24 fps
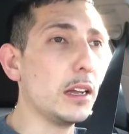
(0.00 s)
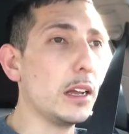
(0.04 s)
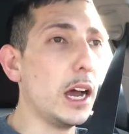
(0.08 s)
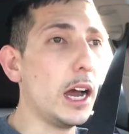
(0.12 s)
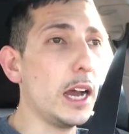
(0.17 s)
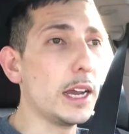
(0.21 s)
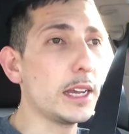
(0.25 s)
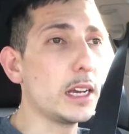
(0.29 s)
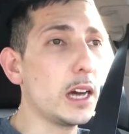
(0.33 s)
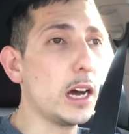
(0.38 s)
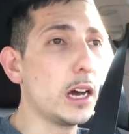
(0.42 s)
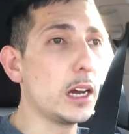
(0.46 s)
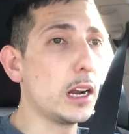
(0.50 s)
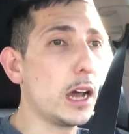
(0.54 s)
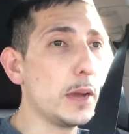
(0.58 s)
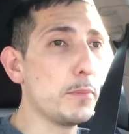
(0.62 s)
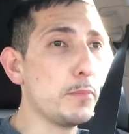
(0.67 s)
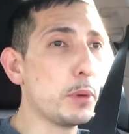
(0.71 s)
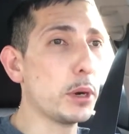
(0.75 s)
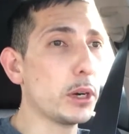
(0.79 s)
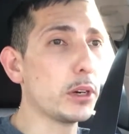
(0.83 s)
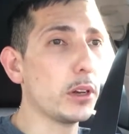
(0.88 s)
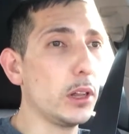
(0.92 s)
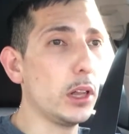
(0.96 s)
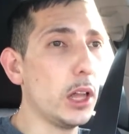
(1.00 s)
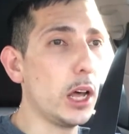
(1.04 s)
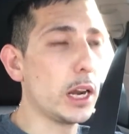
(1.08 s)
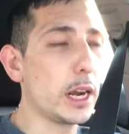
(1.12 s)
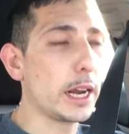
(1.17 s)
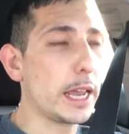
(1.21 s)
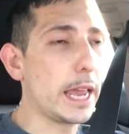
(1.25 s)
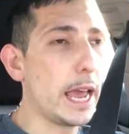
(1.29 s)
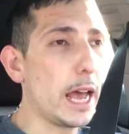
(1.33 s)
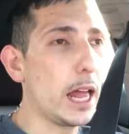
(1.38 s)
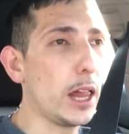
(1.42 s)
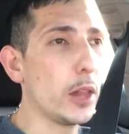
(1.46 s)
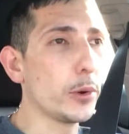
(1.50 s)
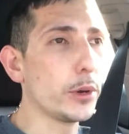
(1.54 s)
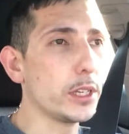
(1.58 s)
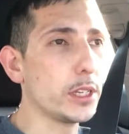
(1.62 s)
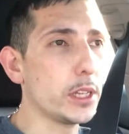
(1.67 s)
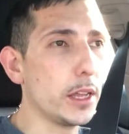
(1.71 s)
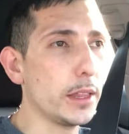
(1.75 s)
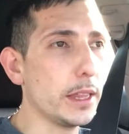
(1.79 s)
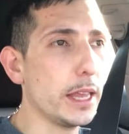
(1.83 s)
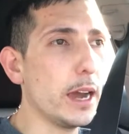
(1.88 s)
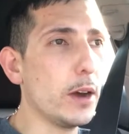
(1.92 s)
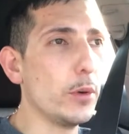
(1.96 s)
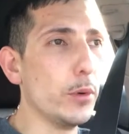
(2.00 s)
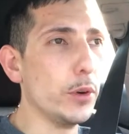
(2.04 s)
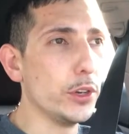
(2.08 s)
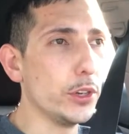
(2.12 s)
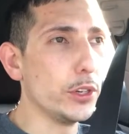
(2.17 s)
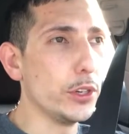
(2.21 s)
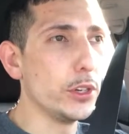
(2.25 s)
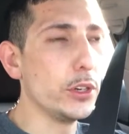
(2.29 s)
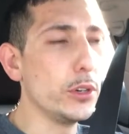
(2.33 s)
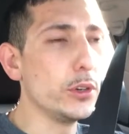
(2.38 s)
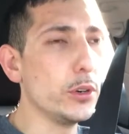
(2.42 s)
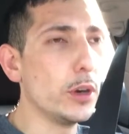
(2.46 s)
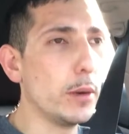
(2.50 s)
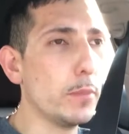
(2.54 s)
I burned a lot of calories on that one too.